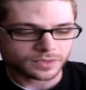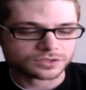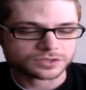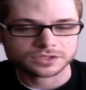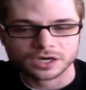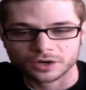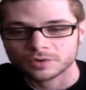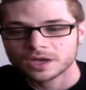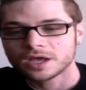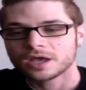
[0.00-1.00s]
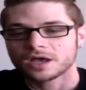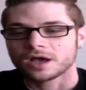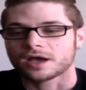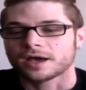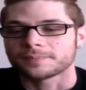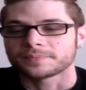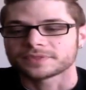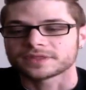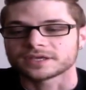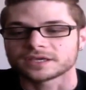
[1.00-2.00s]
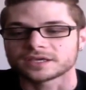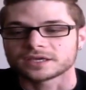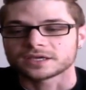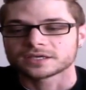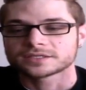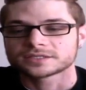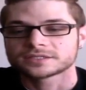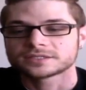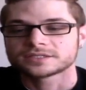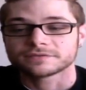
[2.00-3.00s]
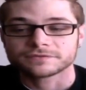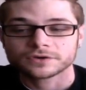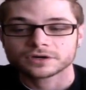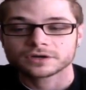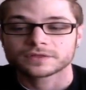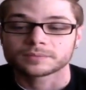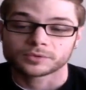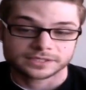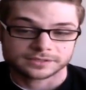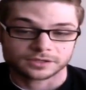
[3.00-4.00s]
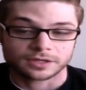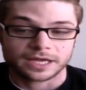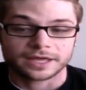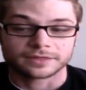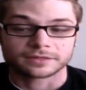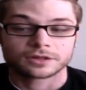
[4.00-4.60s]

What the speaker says: So the stiffer the bristle and